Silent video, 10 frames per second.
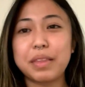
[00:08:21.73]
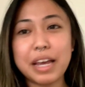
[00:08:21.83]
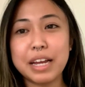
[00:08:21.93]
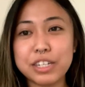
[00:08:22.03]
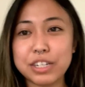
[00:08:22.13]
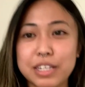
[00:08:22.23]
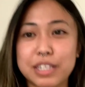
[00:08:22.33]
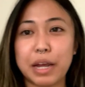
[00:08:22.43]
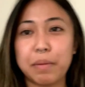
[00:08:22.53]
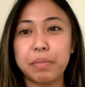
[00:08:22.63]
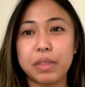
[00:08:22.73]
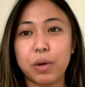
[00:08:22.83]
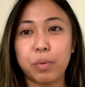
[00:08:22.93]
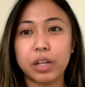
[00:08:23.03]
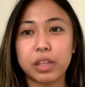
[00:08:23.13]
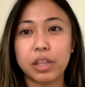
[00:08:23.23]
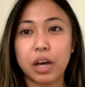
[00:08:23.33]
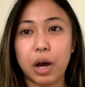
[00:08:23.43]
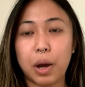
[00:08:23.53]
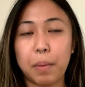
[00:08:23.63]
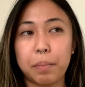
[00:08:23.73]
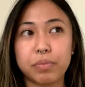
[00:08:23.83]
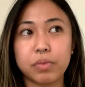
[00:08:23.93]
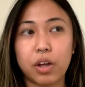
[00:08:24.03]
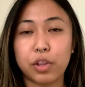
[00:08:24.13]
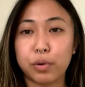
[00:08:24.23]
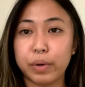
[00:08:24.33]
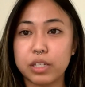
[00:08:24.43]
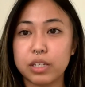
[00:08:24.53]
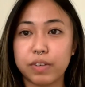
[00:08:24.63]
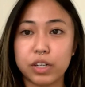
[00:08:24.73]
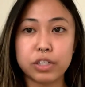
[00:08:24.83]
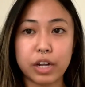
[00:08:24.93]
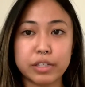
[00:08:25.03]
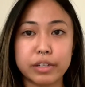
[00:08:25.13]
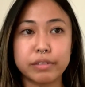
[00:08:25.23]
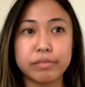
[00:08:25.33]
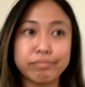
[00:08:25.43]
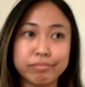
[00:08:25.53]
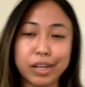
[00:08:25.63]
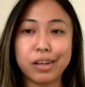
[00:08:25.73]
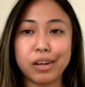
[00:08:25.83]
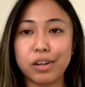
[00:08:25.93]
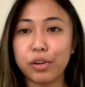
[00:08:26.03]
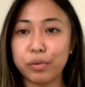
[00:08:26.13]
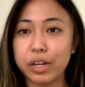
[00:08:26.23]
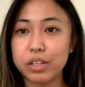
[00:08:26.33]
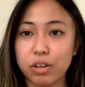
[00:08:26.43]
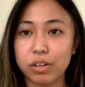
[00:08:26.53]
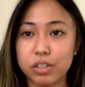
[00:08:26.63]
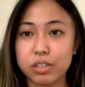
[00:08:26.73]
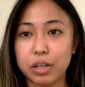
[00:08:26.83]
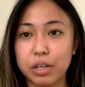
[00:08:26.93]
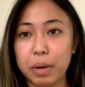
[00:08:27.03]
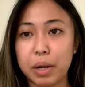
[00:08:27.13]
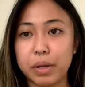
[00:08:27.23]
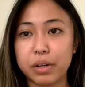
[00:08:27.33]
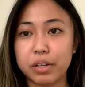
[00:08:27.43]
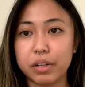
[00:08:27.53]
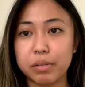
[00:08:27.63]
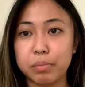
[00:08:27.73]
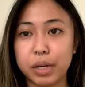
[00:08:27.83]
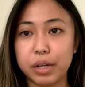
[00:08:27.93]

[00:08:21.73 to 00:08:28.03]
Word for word: And it's just the same thing with other races fetishizing like any other race, honestly, in my opinion. But.